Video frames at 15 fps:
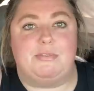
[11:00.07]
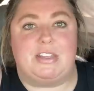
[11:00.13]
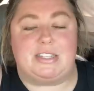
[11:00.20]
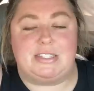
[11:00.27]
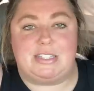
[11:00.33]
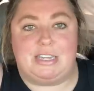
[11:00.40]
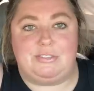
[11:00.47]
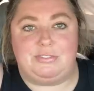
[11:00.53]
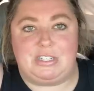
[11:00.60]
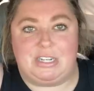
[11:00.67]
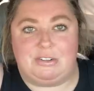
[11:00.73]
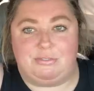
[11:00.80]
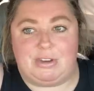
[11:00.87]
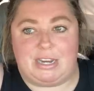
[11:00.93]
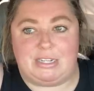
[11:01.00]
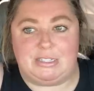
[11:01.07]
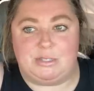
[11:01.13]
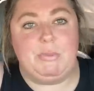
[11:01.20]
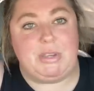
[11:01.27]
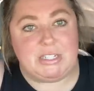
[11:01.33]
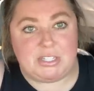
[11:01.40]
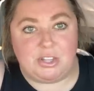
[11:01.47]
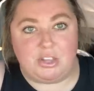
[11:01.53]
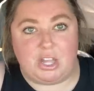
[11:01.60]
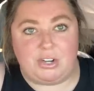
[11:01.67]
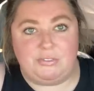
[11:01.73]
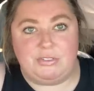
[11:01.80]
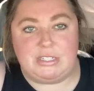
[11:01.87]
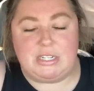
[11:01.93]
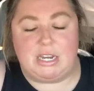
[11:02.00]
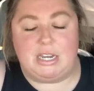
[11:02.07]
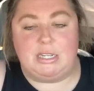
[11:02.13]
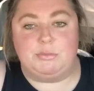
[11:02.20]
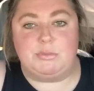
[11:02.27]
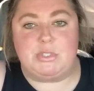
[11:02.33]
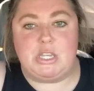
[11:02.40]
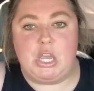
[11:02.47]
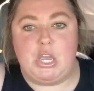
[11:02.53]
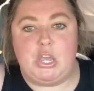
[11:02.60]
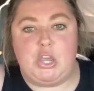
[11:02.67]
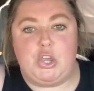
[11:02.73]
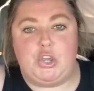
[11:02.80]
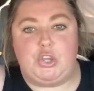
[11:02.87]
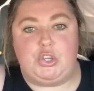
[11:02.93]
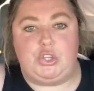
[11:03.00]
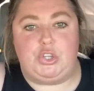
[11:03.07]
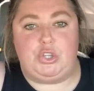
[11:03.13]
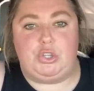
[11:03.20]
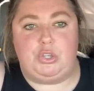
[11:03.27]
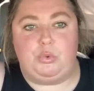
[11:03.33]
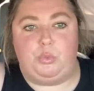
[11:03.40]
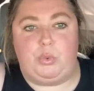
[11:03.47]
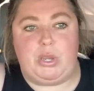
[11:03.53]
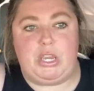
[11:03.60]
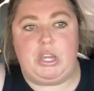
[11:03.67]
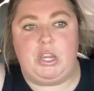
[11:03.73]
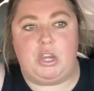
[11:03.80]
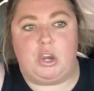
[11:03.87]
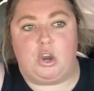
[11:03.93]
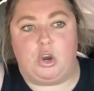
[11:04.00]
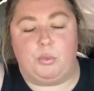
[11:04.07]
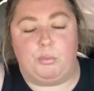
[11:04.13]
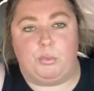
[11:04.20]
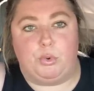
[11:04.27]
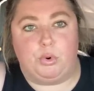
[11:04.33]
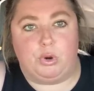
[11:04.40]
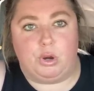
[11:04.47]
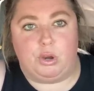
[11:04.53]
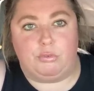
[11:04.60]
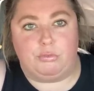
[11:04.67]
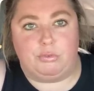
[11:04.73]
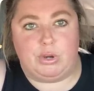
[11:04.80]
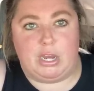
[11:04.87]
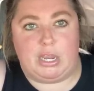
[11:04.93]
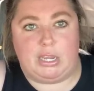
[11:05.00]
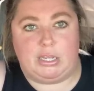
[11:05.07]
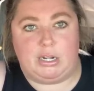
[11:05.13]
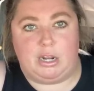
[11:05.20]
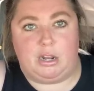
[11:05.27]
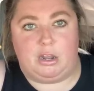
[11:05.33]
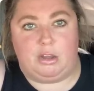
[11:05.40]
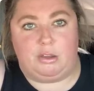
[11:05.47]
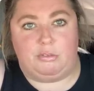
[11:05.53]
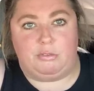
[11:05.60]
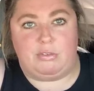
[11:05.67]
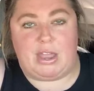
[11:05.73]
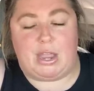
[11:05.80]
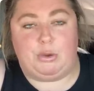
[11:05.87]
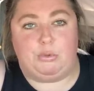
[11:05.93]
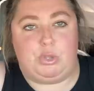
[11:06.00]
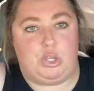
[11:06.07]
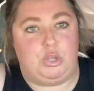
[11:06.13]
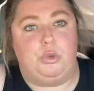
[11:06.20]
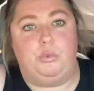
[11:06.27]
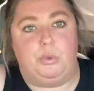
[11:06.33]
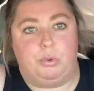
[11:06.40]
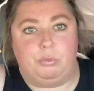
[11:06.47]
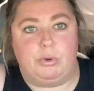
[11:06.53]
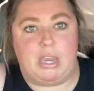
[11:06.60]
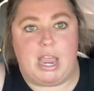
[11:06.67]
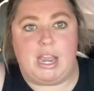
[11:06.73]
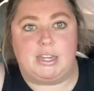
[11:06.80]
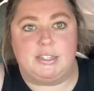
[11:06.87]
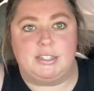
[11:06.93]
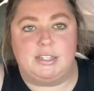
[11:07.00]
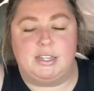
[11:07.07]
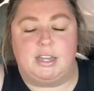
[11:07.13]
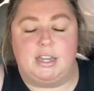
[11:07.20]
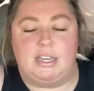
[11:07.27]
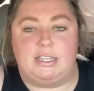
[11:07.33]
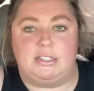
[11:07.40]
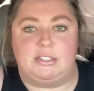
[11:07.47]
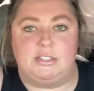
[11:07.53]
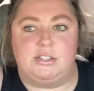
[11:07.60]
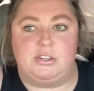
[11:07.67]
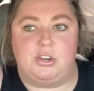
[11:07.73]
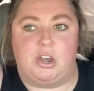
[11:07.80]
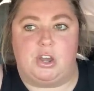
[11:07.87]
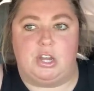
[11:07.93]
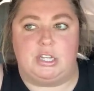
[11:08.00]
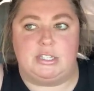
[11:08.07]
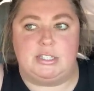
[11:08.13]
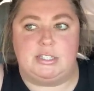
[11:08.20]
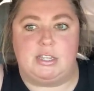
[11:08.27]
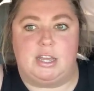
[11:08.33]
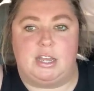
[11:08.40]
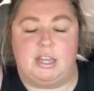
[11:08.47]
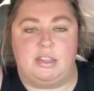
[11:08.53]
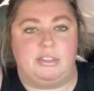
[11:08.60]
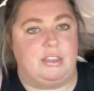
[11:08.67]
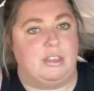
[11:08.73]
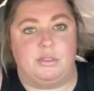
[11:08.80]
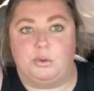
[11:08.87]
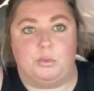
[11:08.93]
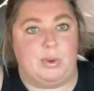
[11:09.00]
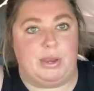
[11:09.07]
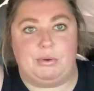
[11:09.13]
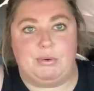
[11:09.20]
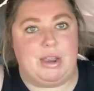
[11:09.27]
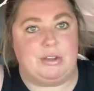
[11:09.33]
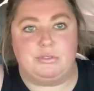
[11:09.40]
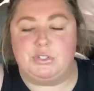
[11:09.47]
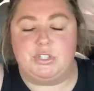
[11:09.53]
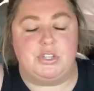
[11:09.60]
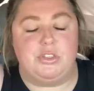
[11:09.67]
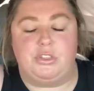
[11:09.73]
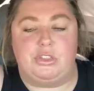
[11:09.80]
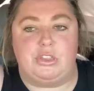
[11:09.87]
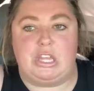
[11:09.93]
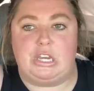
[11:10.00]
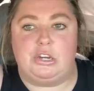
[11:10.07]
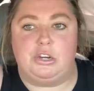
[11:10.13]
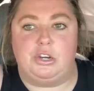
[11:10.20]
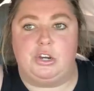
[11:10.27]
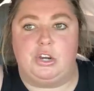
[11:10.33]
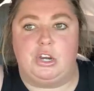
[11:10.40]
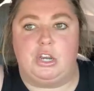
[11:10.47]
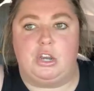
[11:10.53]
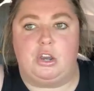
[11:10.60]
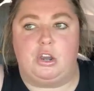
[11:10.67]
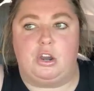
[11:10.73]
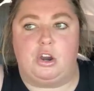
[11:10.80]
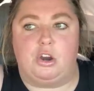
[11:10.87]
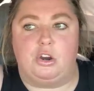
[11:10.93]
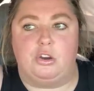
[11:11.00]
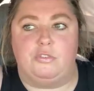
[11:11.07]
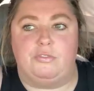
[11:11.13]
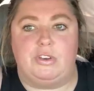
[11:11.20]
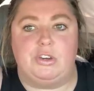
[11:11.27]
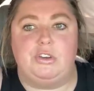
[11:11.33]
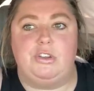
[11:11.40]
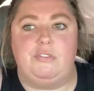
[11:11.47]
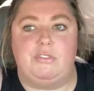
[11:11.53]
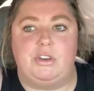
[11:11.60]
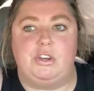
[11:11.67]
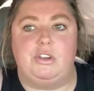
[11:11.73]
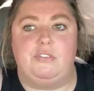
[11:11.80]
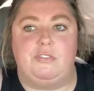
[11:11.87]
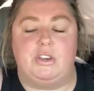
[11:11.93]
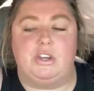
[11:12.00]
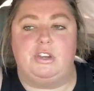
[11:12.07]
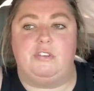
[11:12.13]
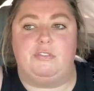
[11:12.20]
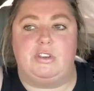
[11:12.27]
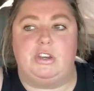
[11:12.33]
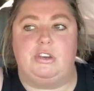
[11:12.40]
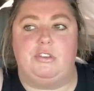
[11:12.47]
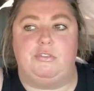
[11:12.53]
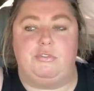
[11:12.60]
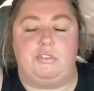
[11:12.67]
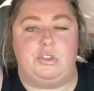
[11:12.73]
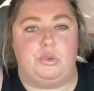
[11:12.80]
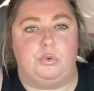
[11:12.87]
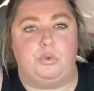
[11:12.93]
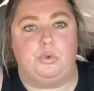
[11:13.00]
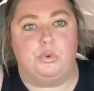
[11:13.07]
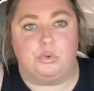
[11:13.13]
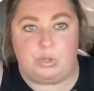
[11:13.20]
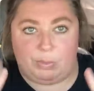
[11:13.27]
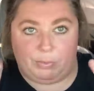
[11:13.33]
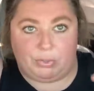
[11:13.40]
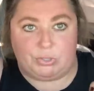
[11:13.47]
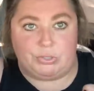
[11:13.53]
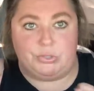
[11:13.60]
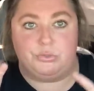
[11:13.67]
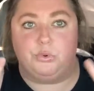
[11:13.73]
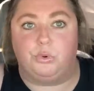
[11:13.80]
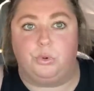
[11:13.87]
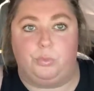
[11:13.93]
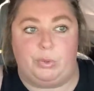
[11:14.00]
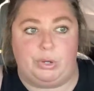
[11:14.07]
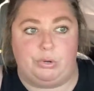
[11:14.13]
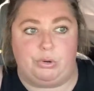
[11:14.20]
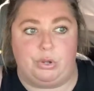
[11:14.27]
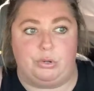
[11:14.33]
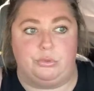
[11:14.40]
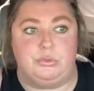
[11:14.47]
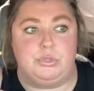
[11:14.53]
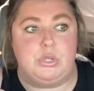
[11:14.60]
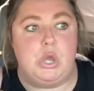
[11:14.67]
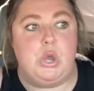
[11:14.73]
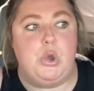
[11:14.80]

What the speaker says: that safety advice, because a lot of the times we are more afraid of how you will react. It's not the other way around. There are very, very, very, very few creepers or weirdos